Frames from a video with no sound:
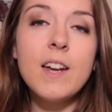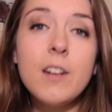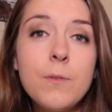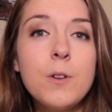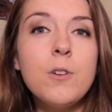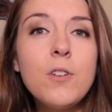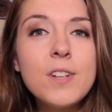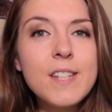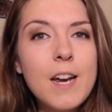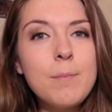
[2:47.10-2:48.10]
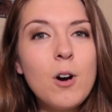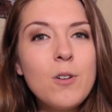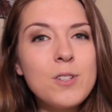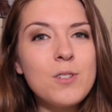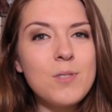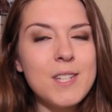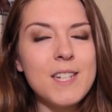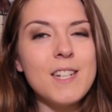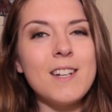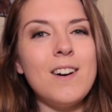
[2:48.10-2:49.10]
And if you notice, I'm also
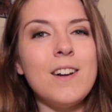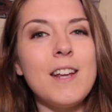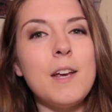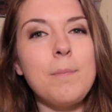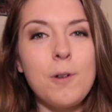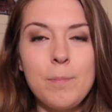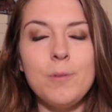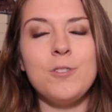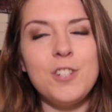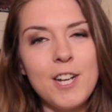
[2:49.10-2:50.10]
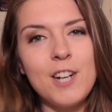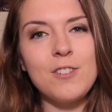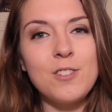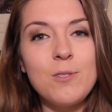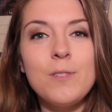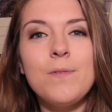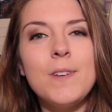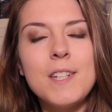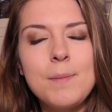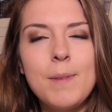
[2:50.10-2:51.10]
sitting on a purple chair, so it
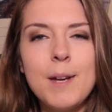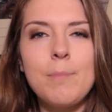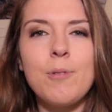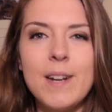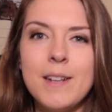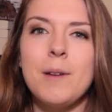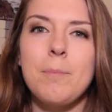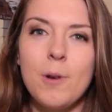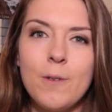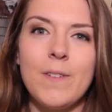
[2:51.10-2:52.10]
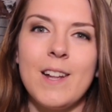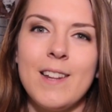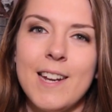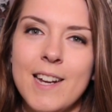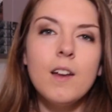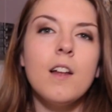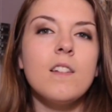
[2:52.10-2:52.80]
fits my branding perfectly.